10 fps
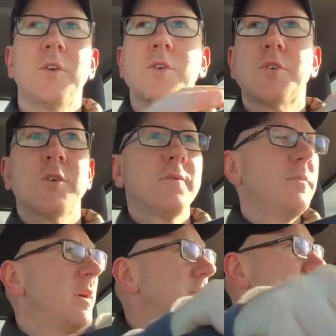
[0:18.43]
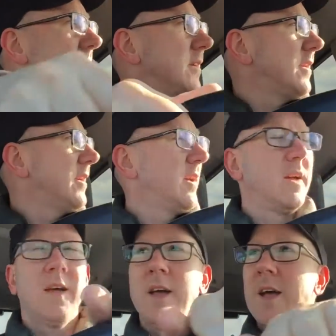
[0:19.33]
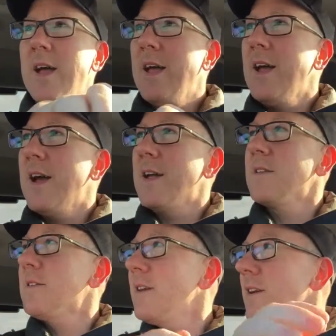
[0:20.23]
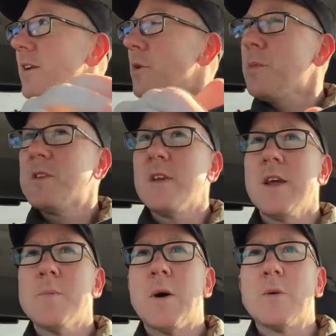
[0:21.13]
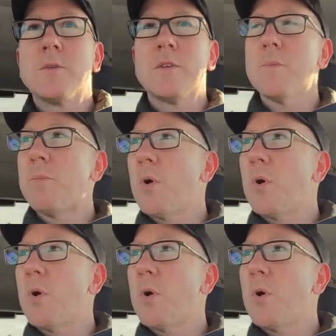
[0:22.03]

literature and myth. And thinking a little bit today about some